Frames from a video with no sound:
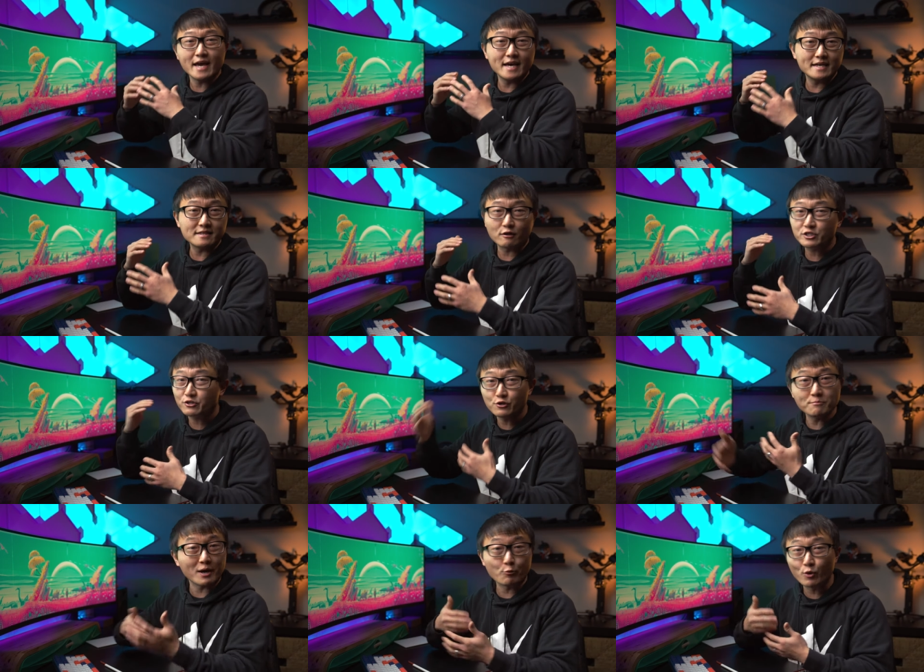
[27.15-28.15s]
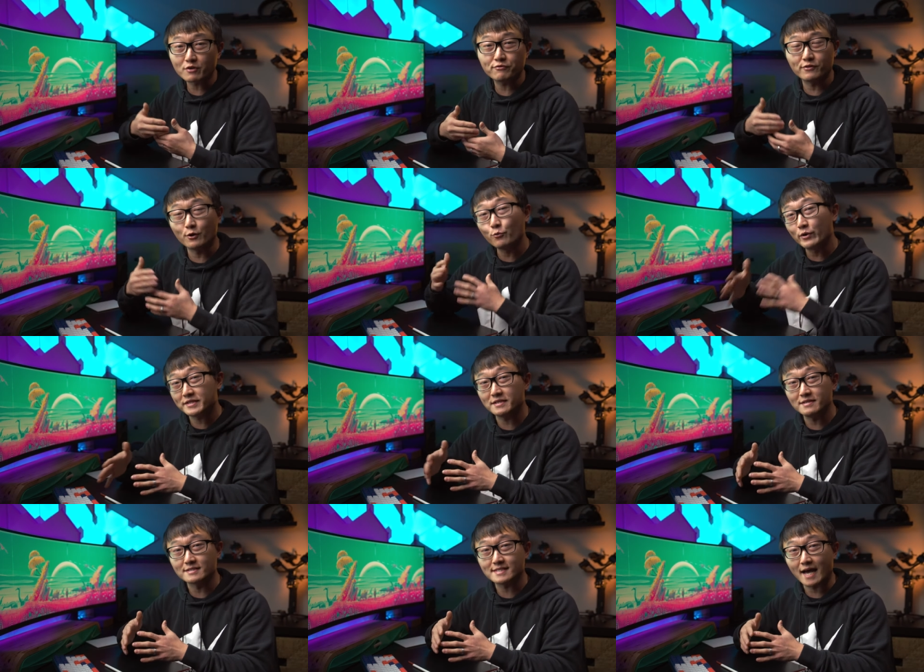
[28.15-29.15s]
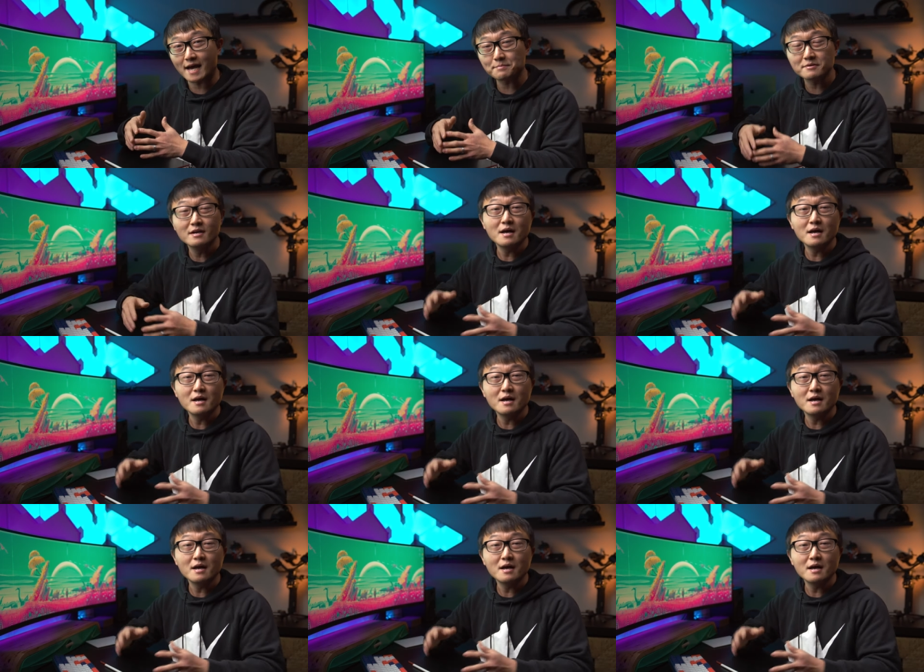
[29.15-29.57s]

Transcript: and I'll show you my workflow within this app.